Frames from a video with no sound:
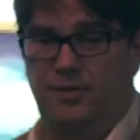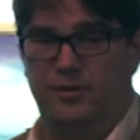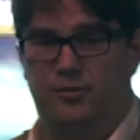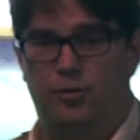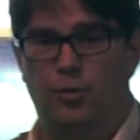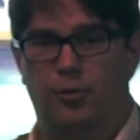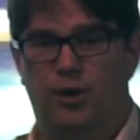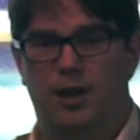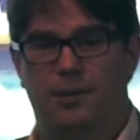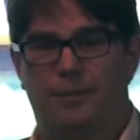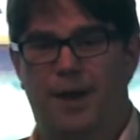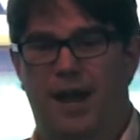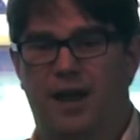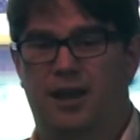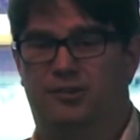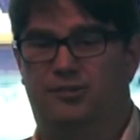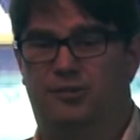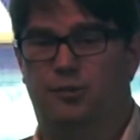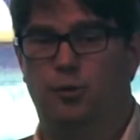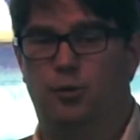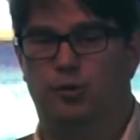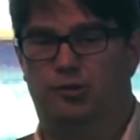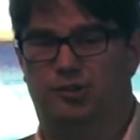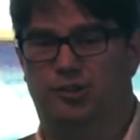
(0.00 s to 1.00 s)
we're talking about
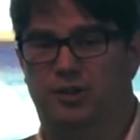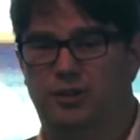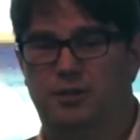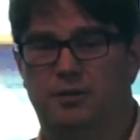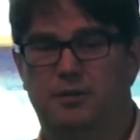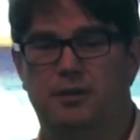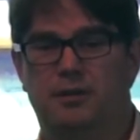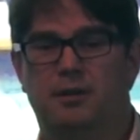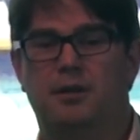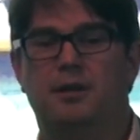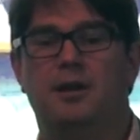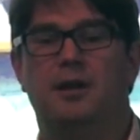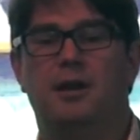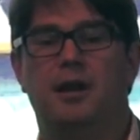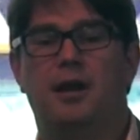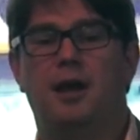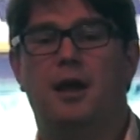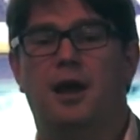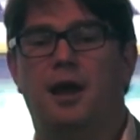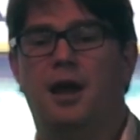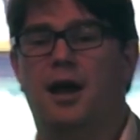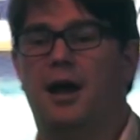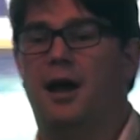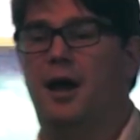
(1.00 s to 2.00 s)
extortion,
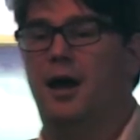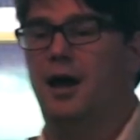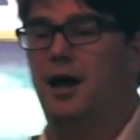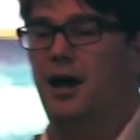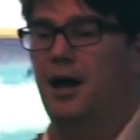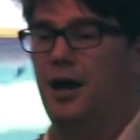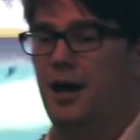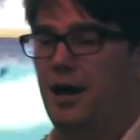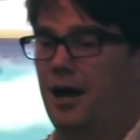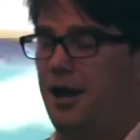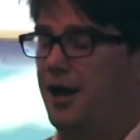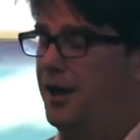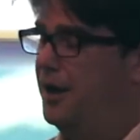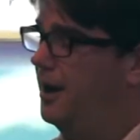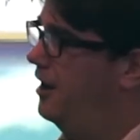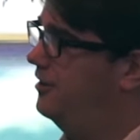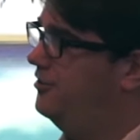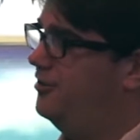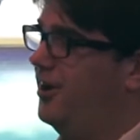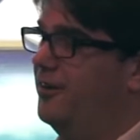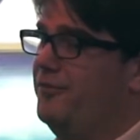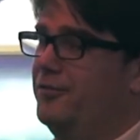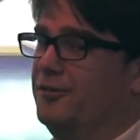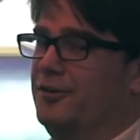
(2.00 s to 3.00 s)
I
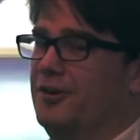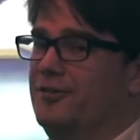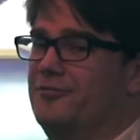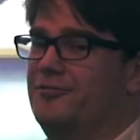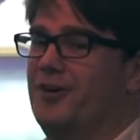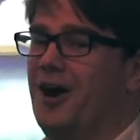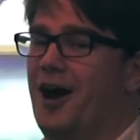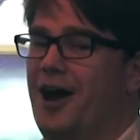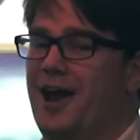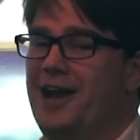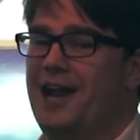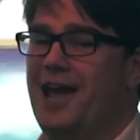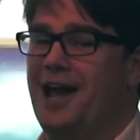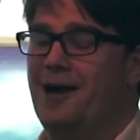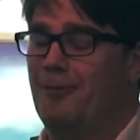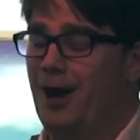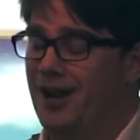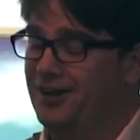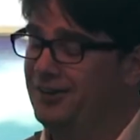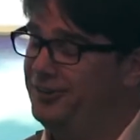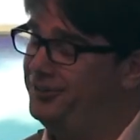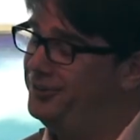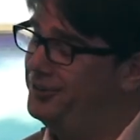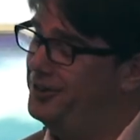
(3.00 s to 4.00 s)
traveled on
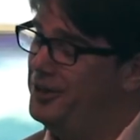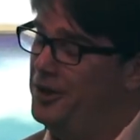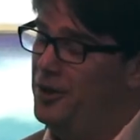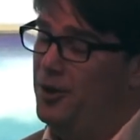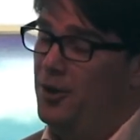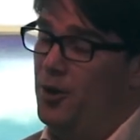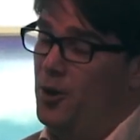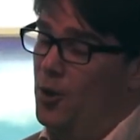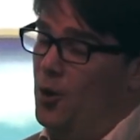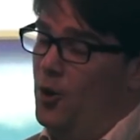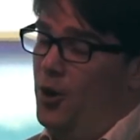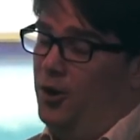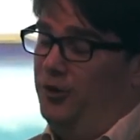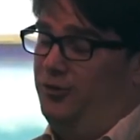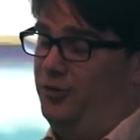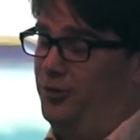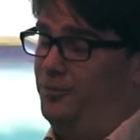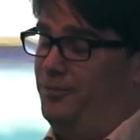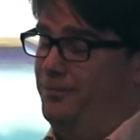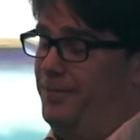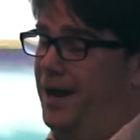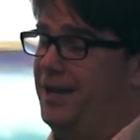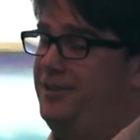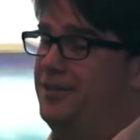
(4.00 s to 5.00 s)
Ryanair once,
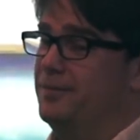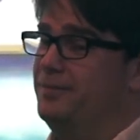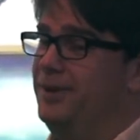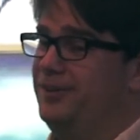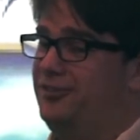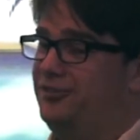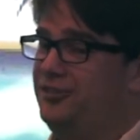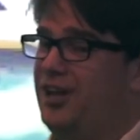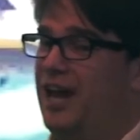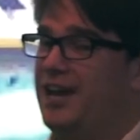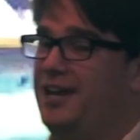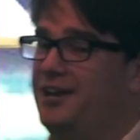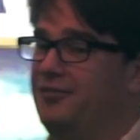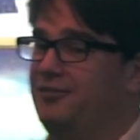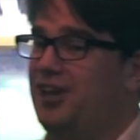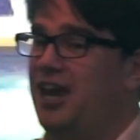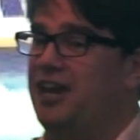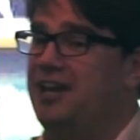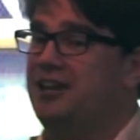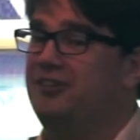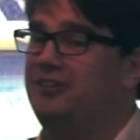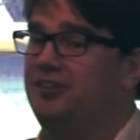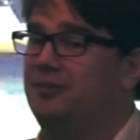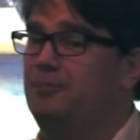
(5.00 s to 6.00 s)
made the mistake of
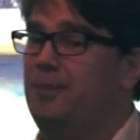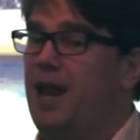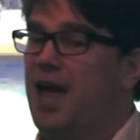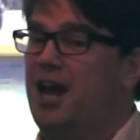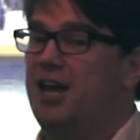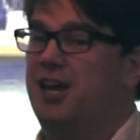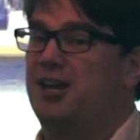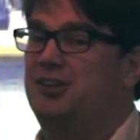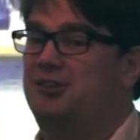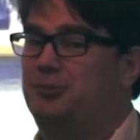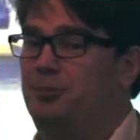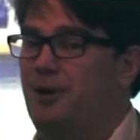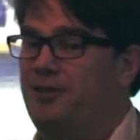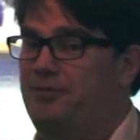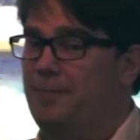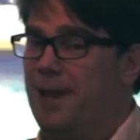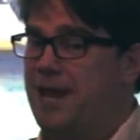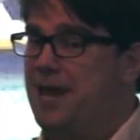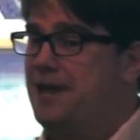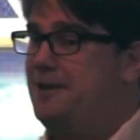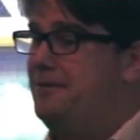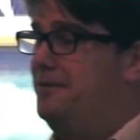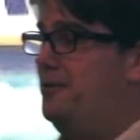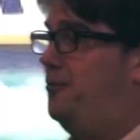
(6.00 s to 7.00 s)
taking some luggage with
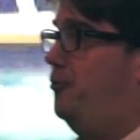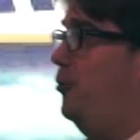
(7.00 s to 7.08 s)
me.